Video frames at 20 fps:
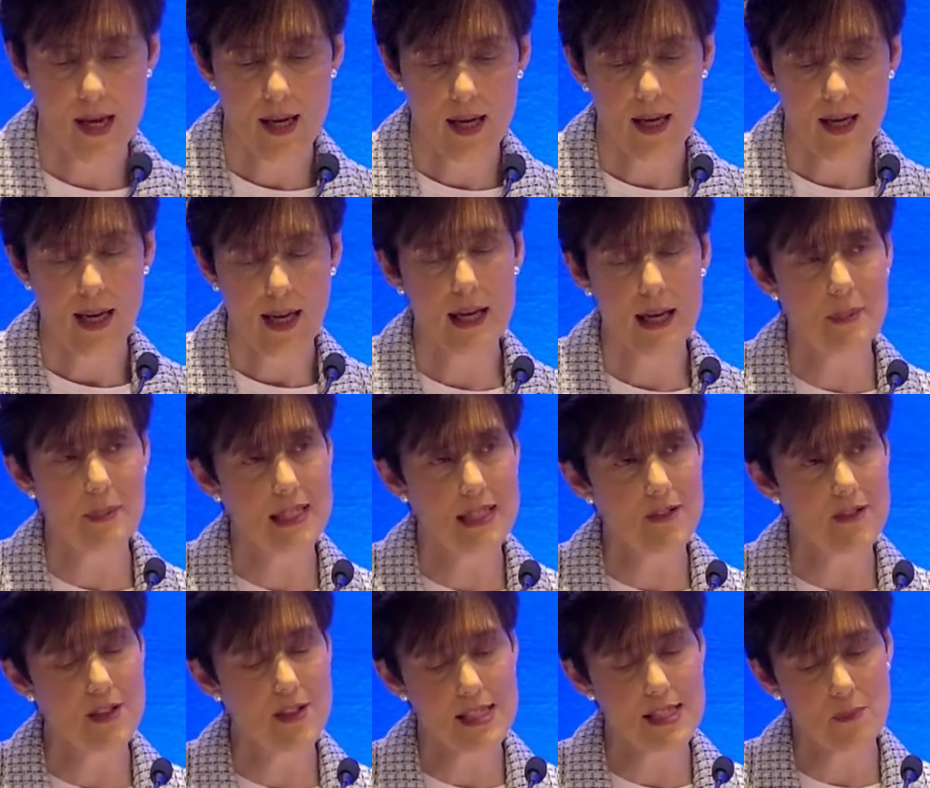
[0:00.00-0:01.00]
I believe
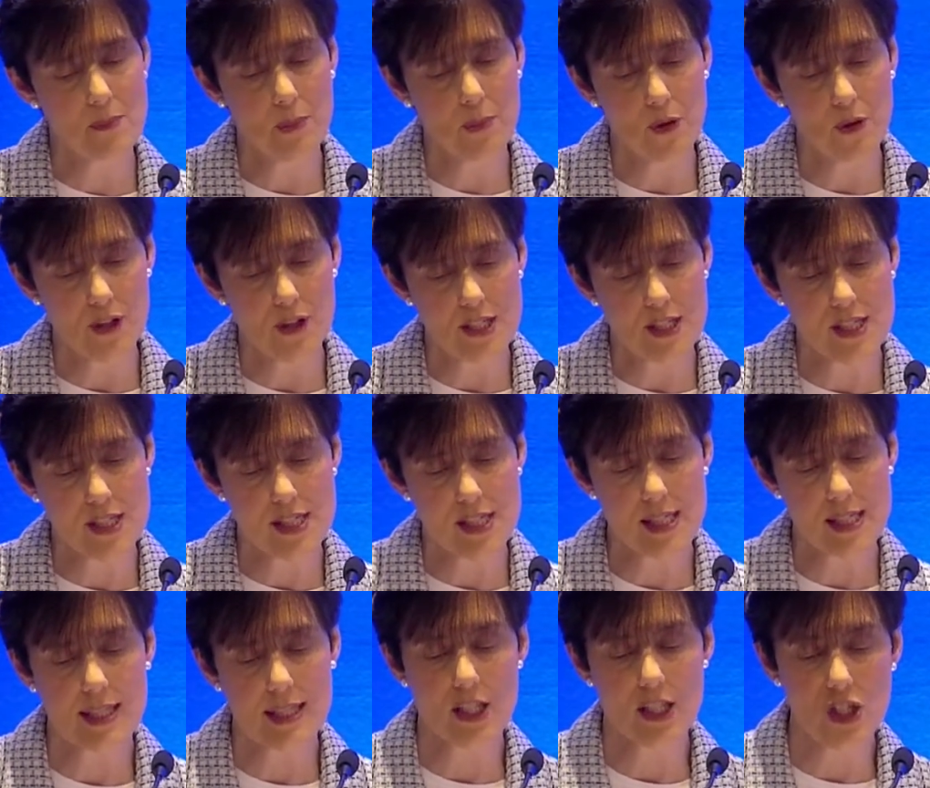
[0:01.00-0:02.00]
it is important
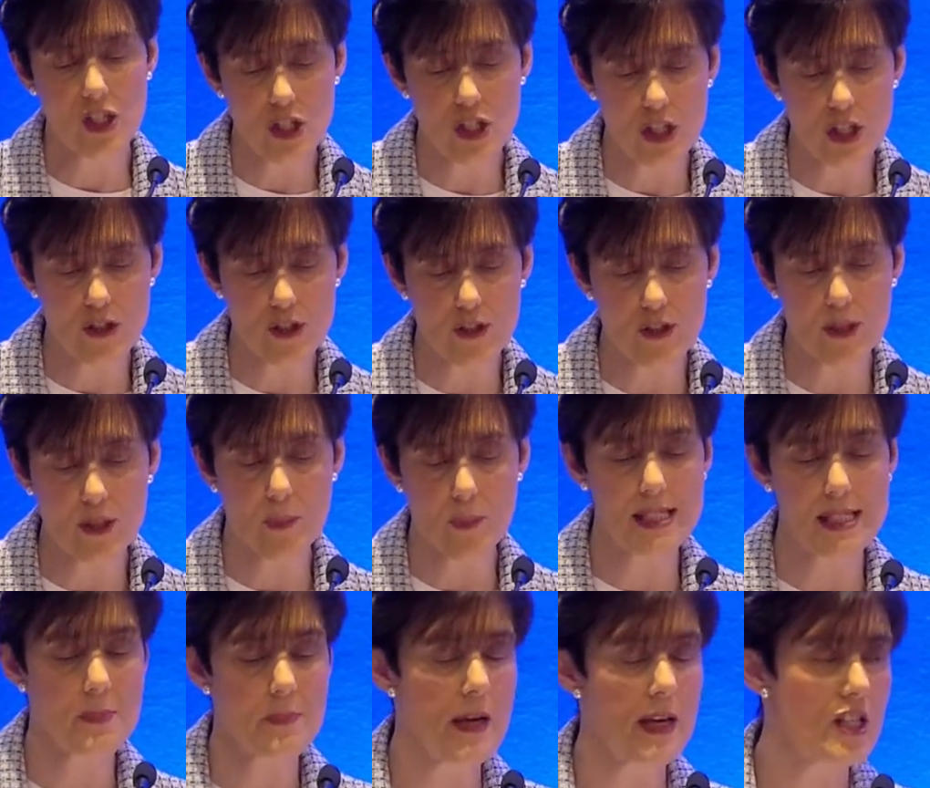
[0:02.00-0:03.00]
that children with
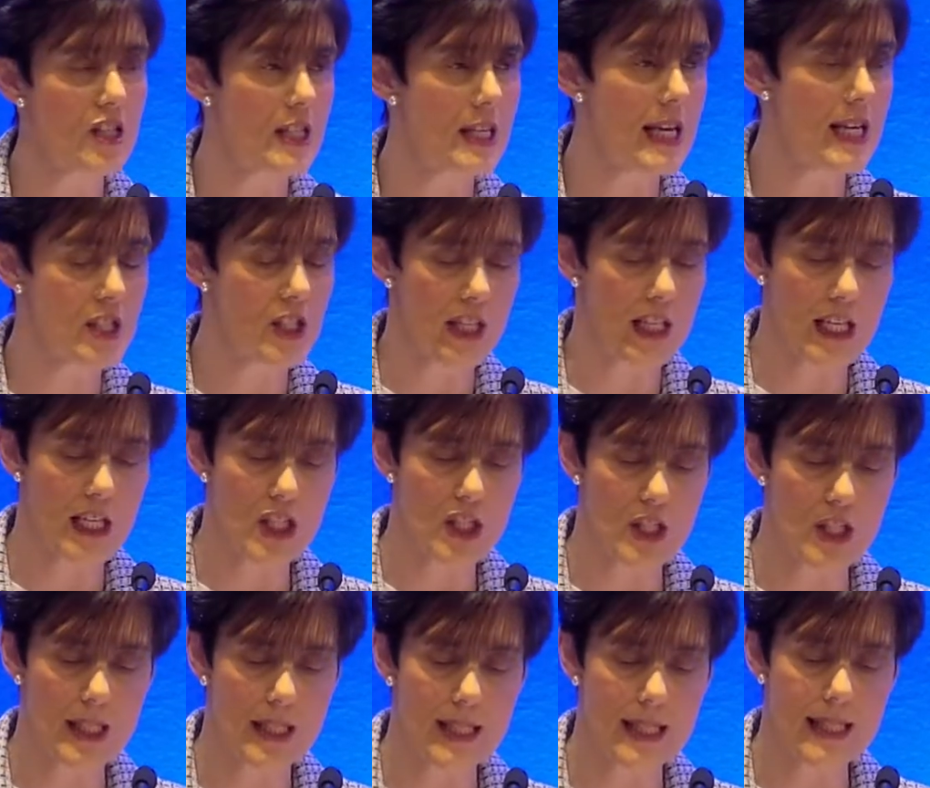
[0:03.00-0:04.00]
special
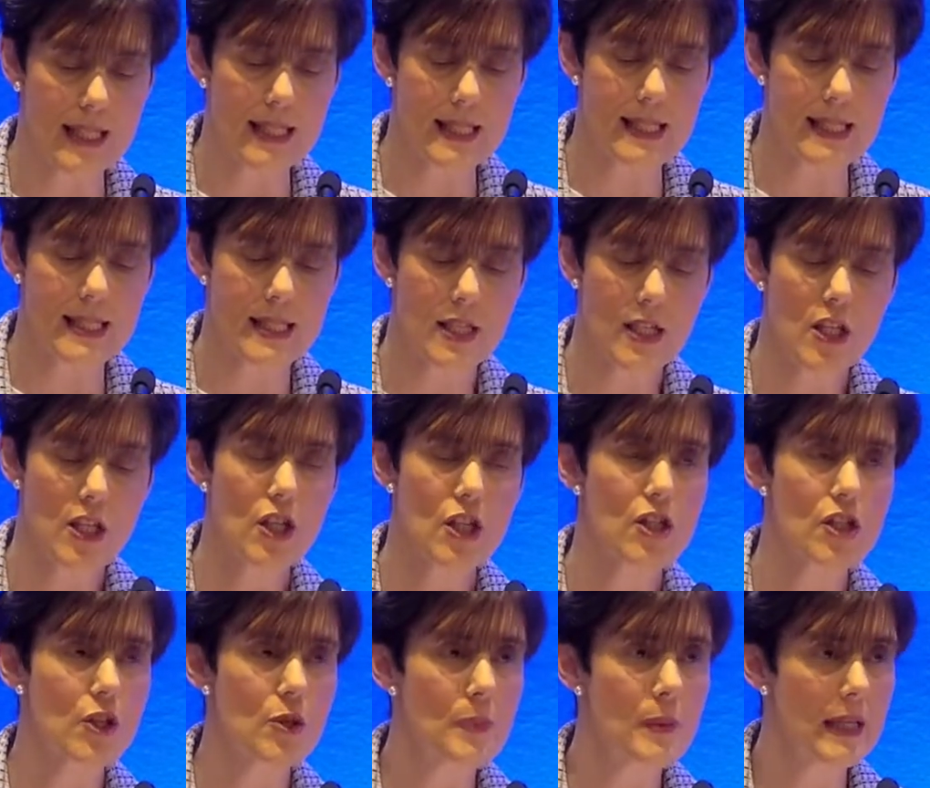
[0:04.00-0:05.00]
educational needs
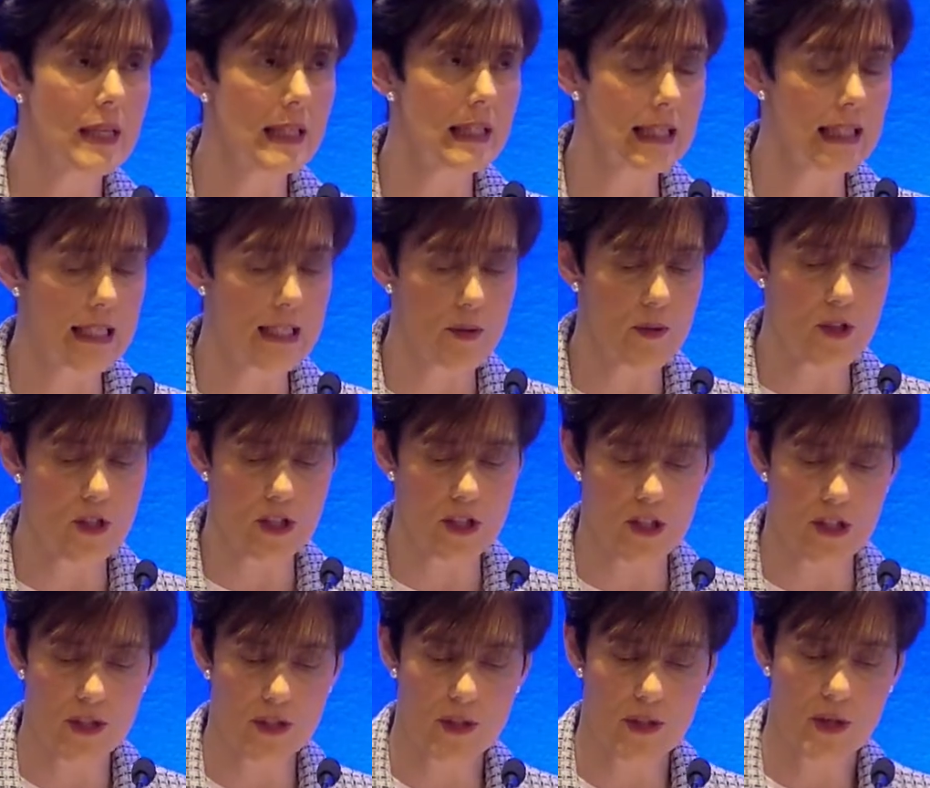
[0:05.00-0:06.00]
should be included
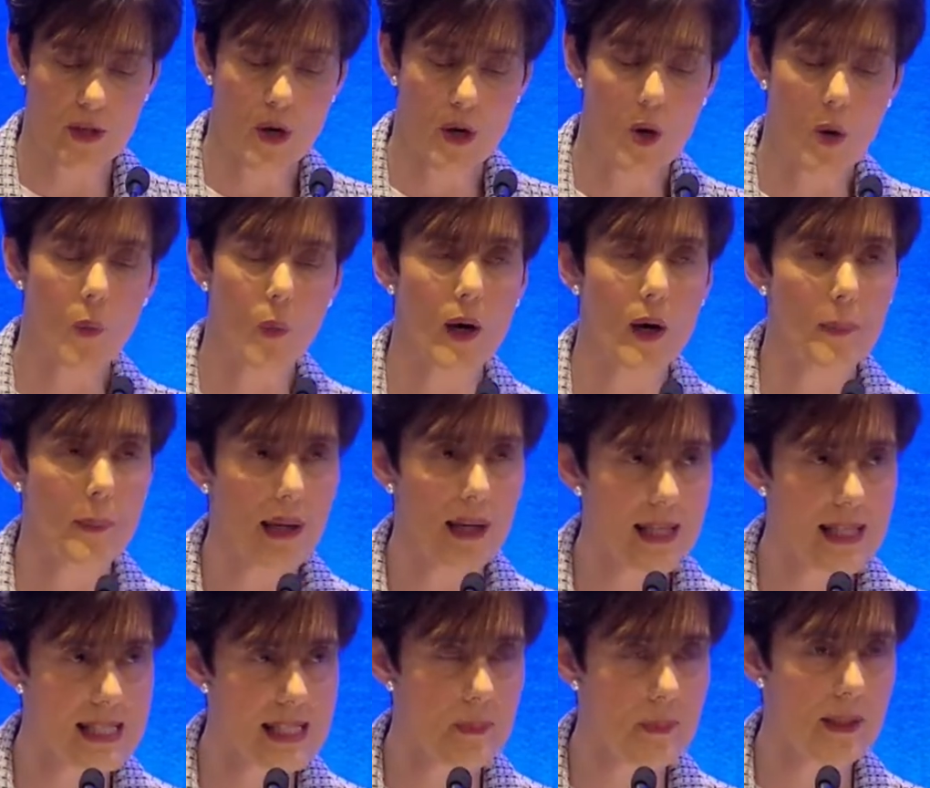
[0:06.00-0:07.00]
where
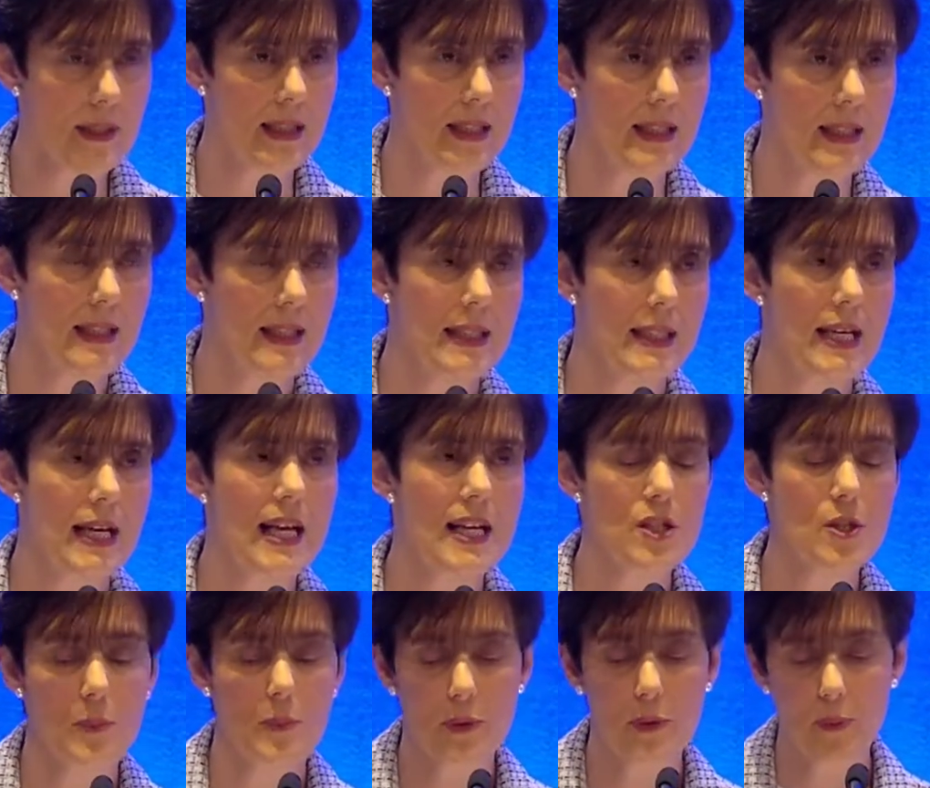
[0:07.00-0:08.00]
possible and
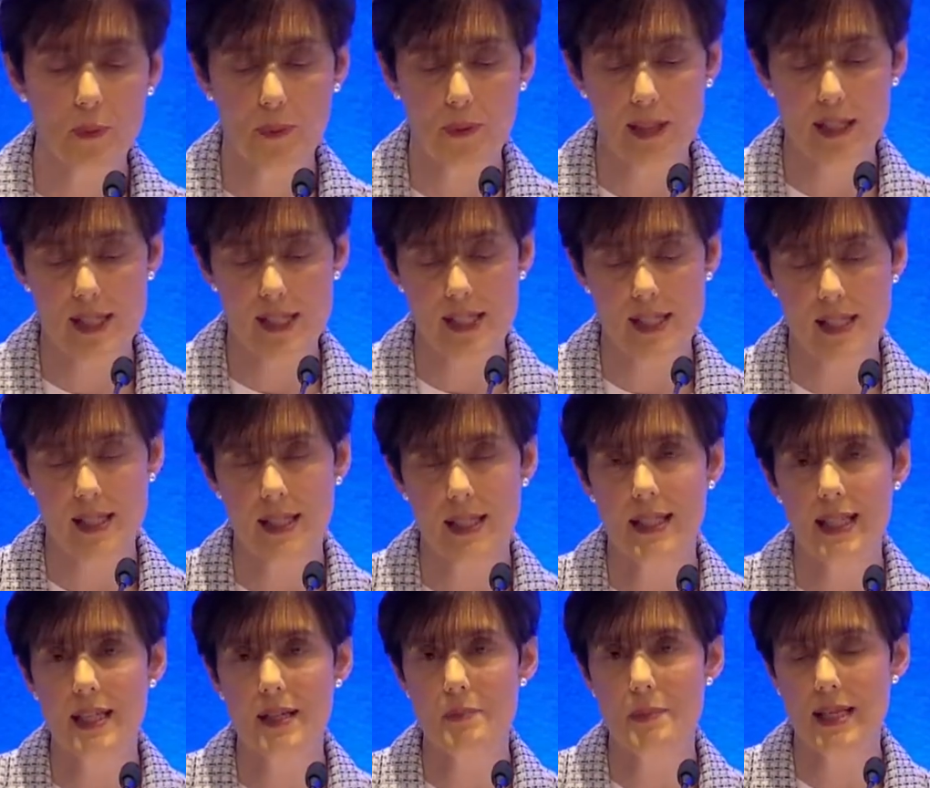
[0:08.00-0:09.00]
appropriate
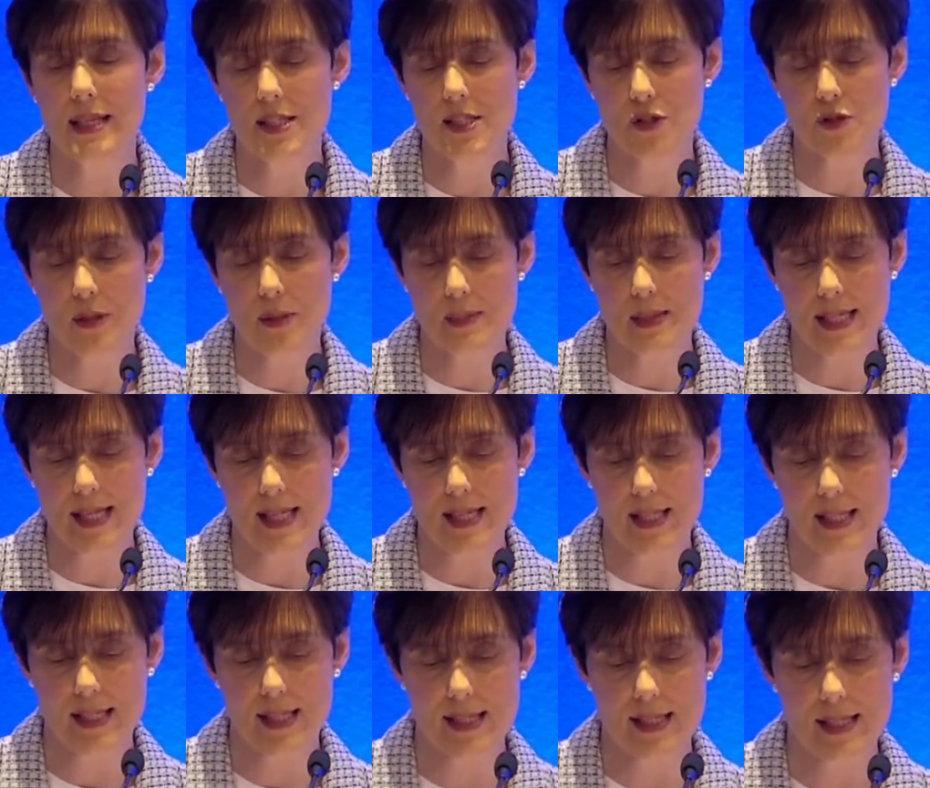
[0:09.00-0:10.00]
in mainstream
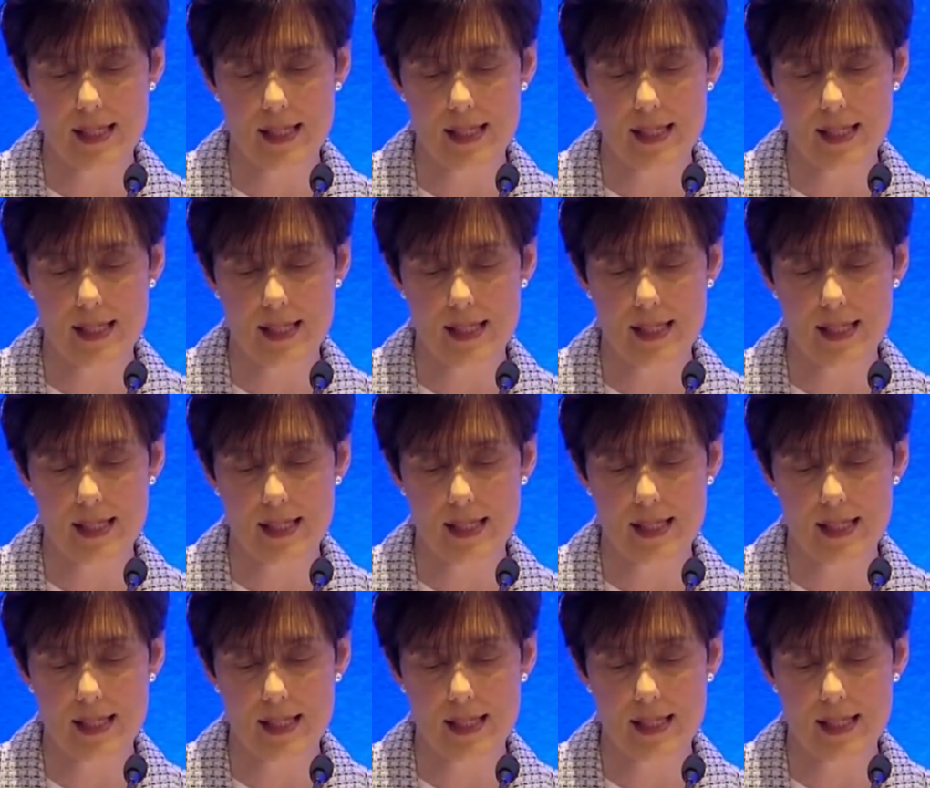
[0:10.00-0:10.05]
settings.